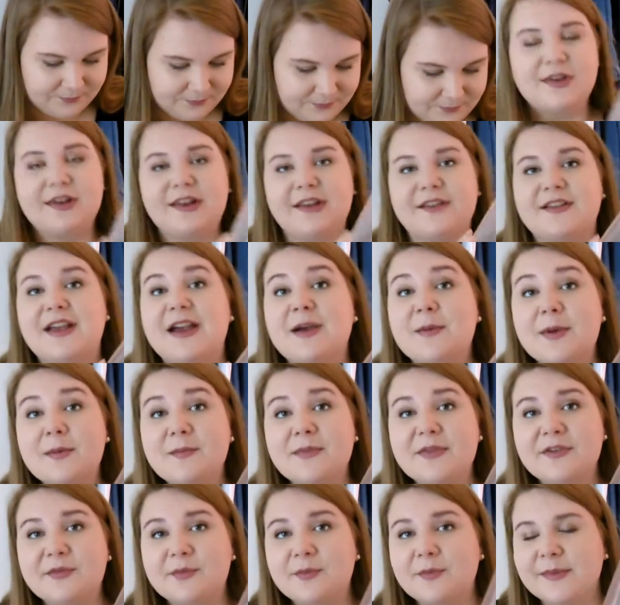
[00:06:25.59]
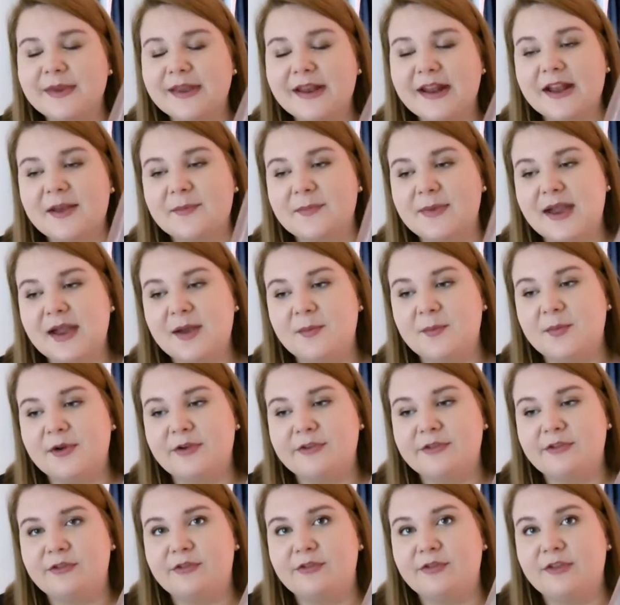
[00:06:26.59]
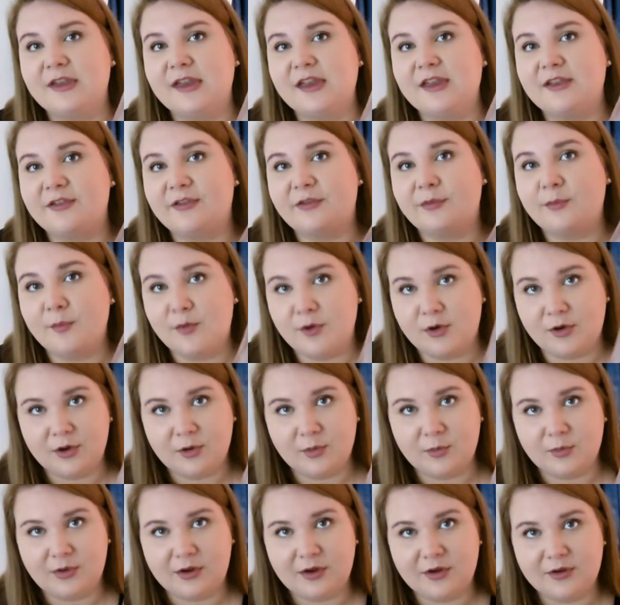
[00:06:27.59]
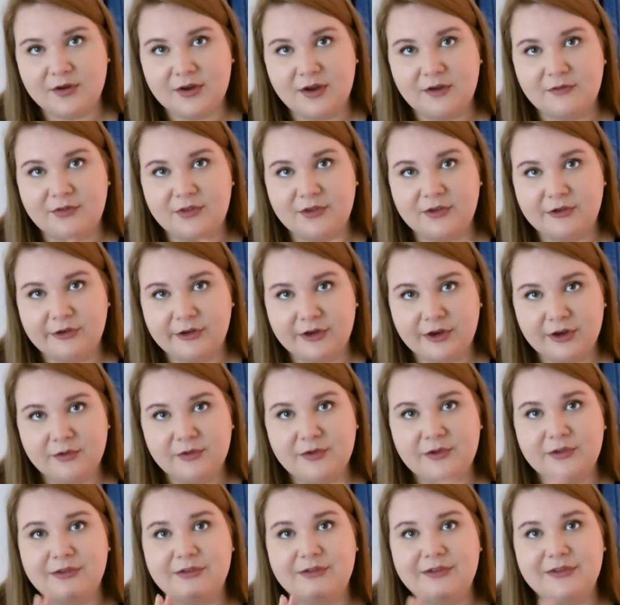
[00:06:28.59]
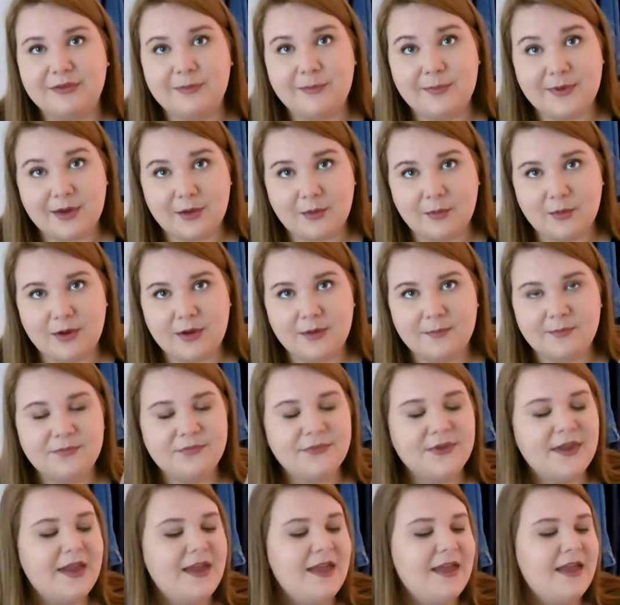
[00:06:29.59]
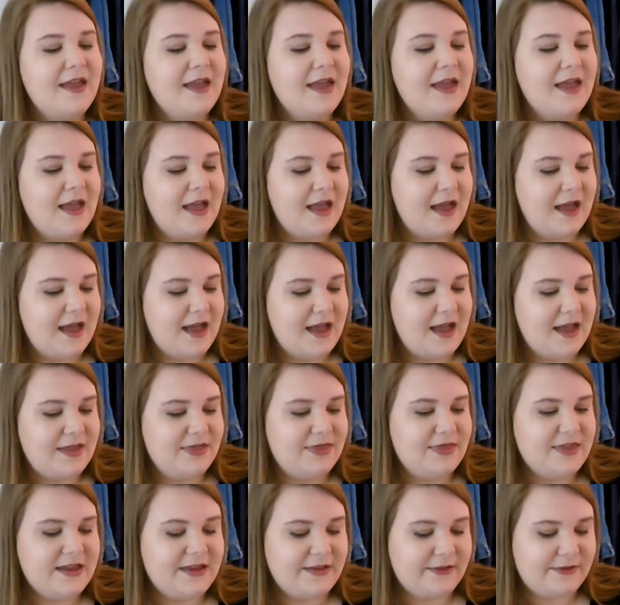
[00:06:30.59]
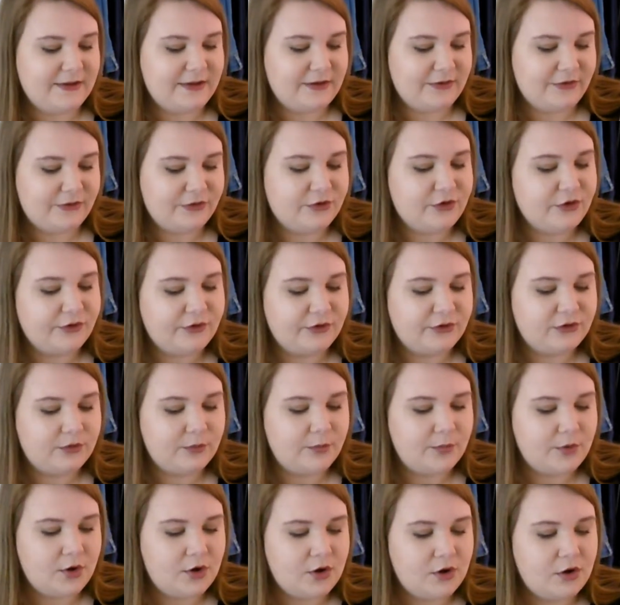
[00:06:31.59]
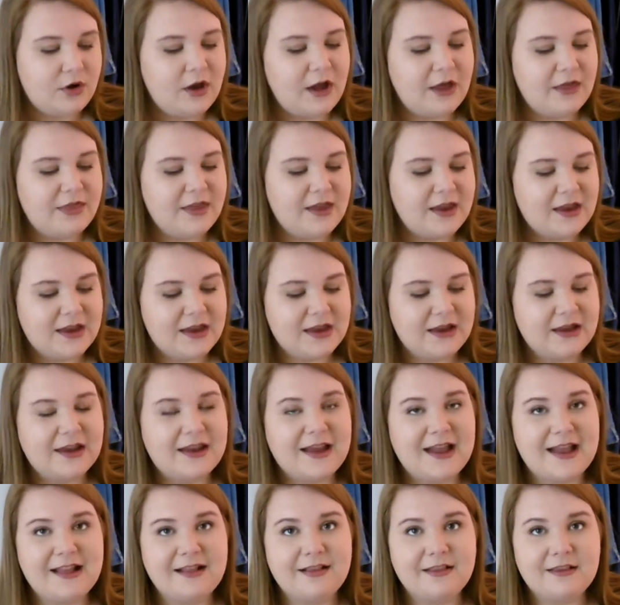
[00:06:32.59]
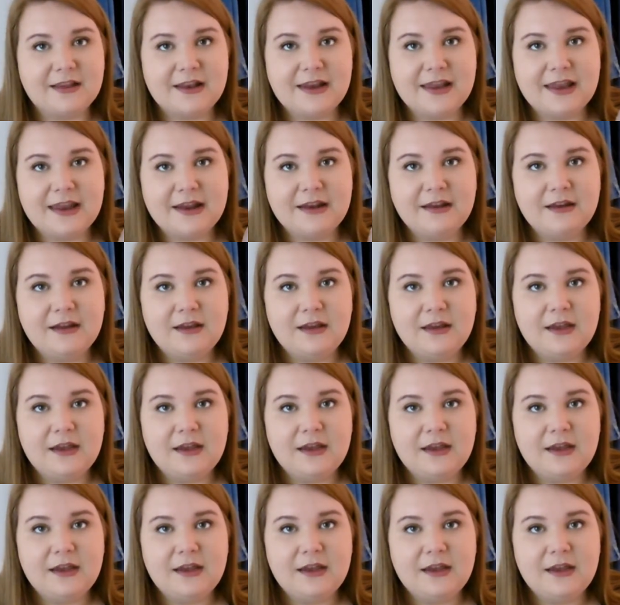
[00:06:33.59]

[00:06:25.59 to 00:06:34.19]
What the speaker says: Real nice. I remember this one being £8 because it's the smaller one of the 2, because there is a bigger one. And this is just to put, I think, in a candle in